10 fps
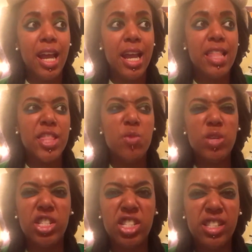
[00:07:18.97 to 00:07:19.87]
and then we
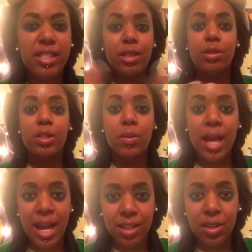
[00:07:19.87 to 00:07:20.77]
still don't
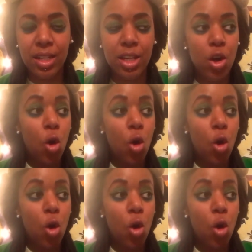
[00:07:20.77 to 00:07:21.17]
act on it,